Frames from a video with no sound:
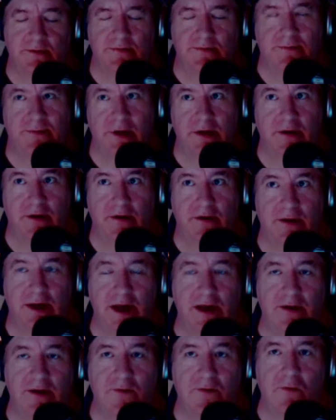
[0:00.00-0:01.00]

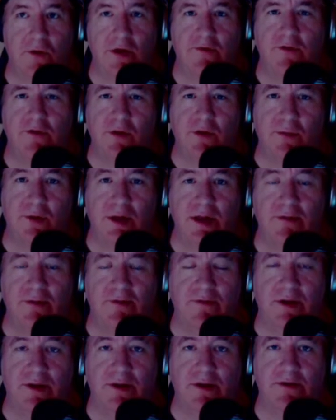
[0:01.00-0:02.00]
again, whatever you believe
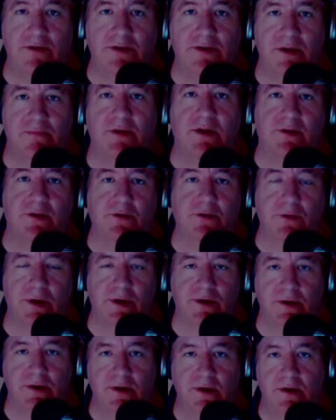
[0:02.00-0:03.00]
in, there's something to it.